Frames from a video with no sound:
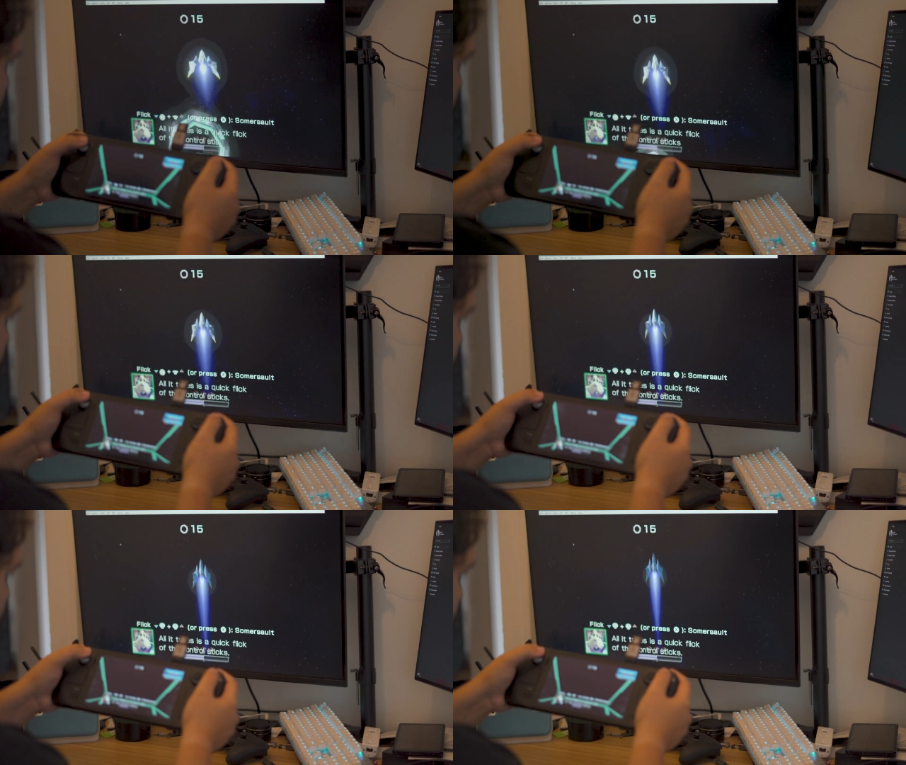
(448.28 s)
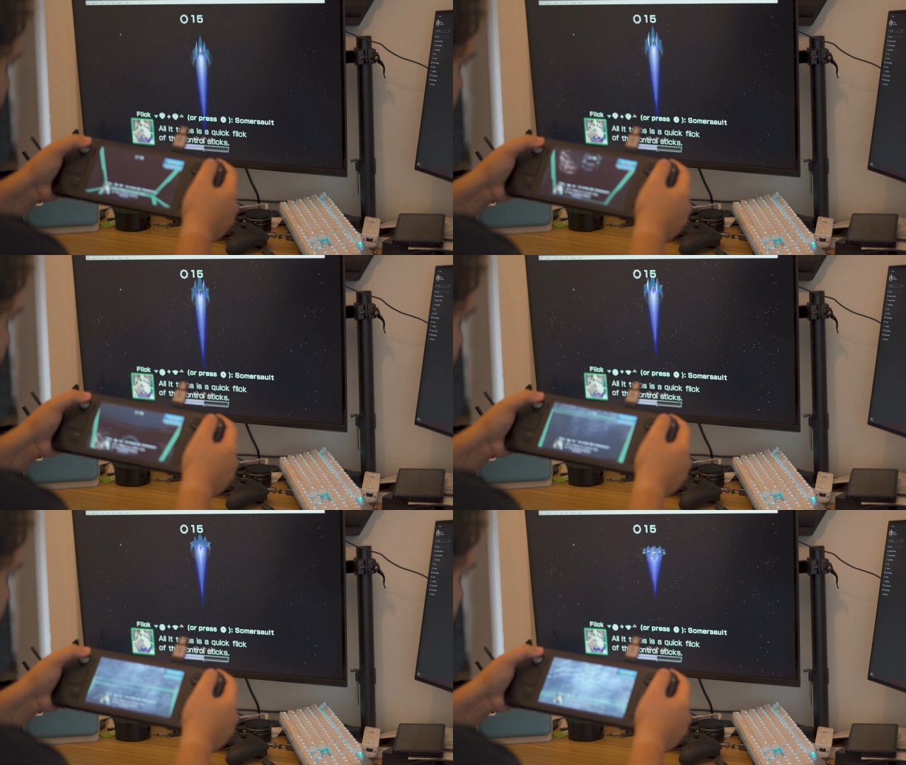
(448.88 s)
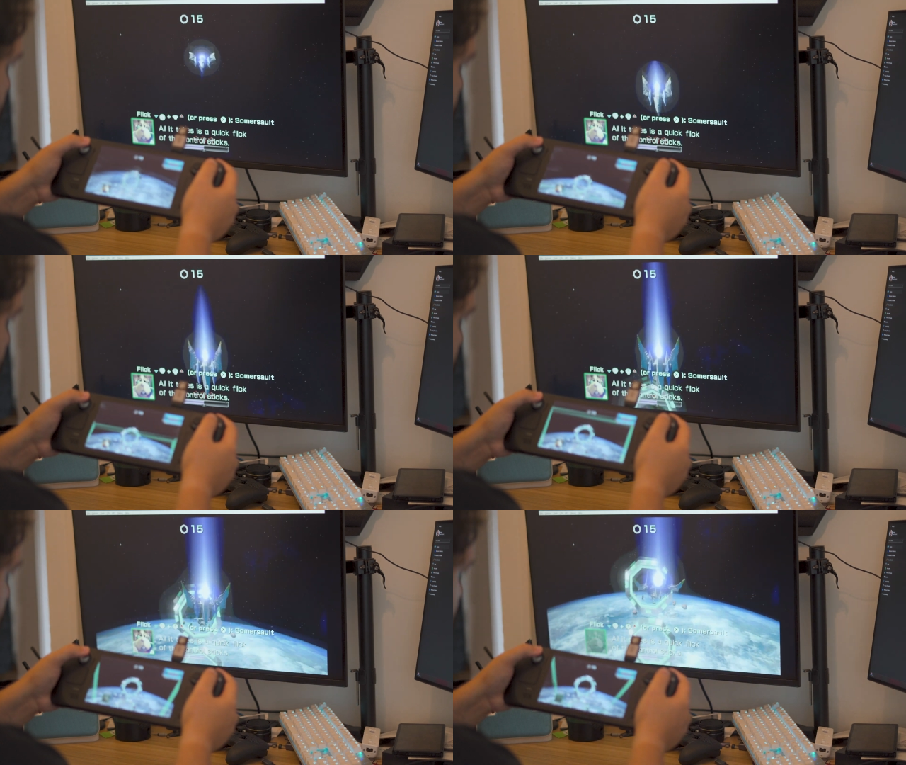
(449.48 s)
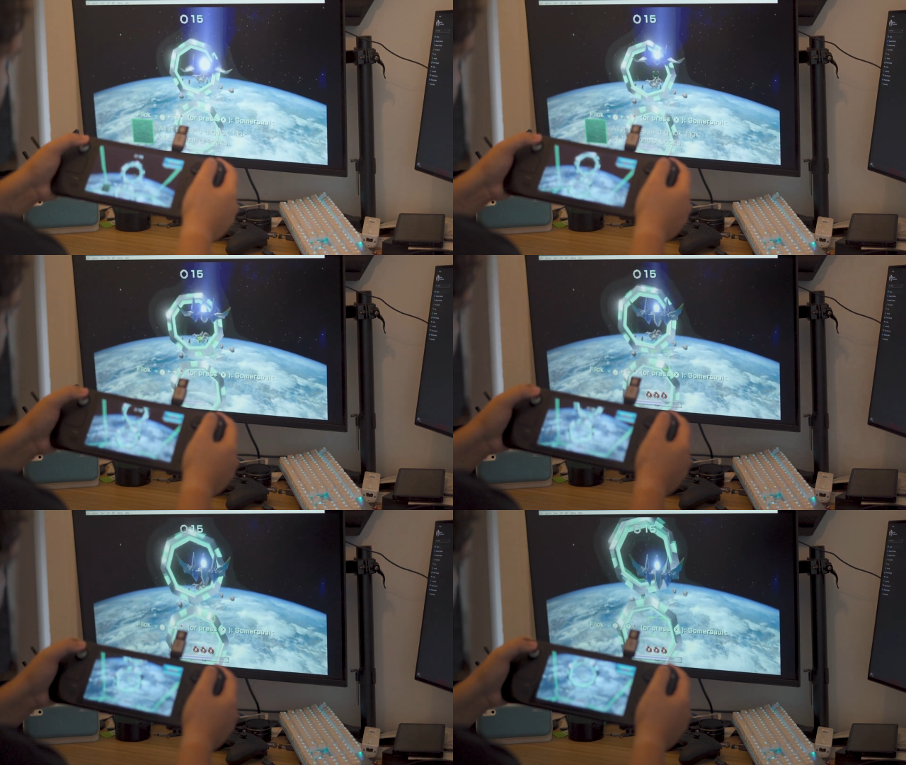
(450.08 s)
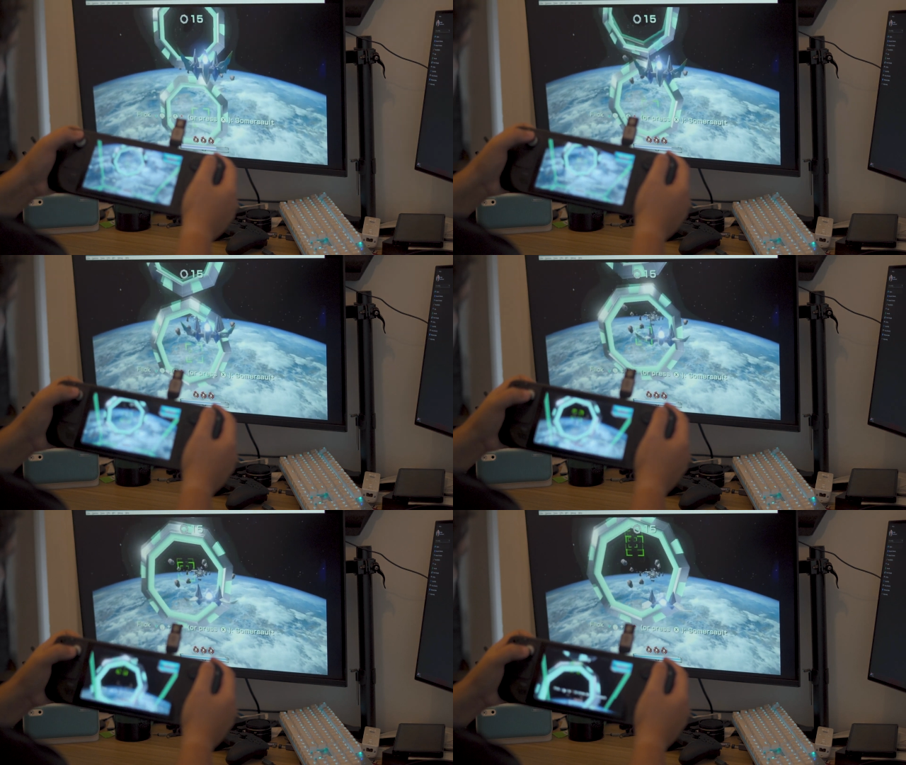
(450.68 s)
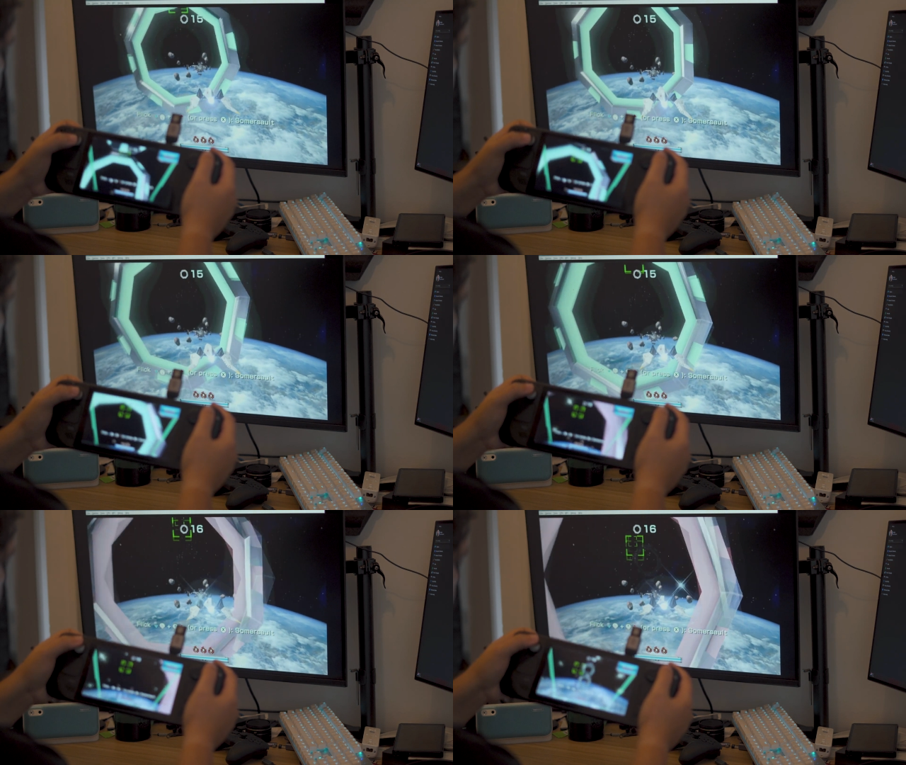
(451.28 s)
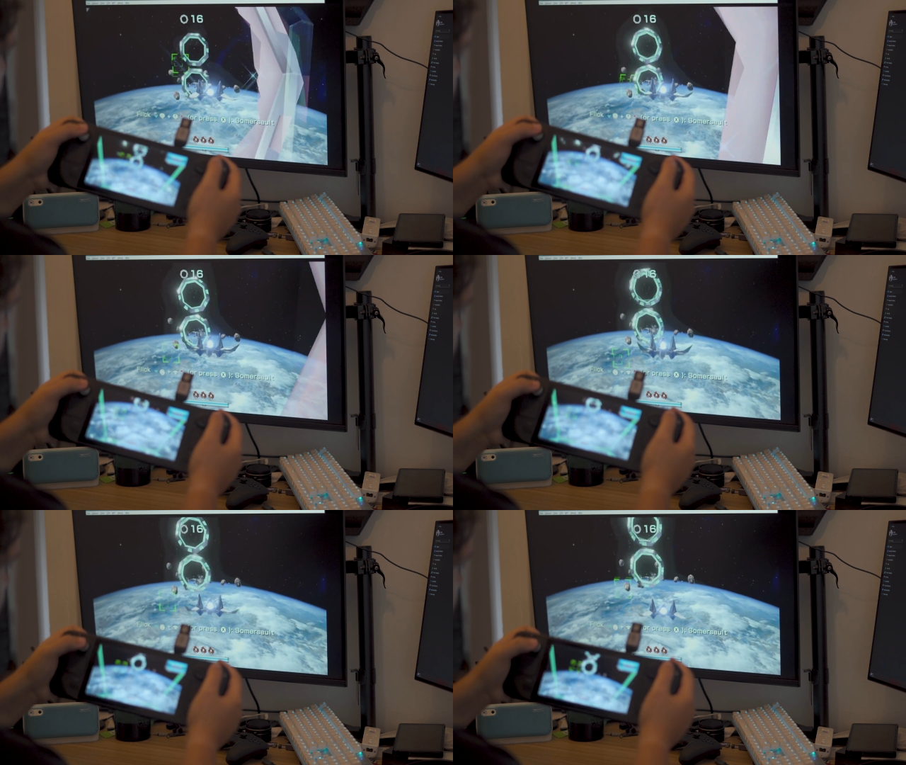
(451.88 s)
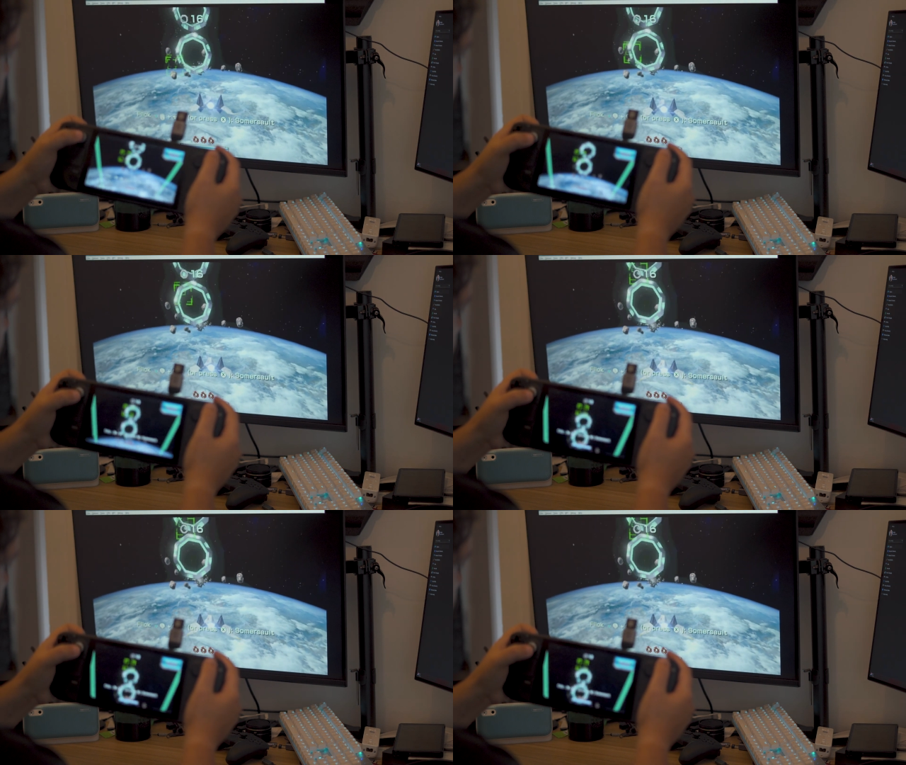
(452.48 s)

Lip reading: (no speaker visible)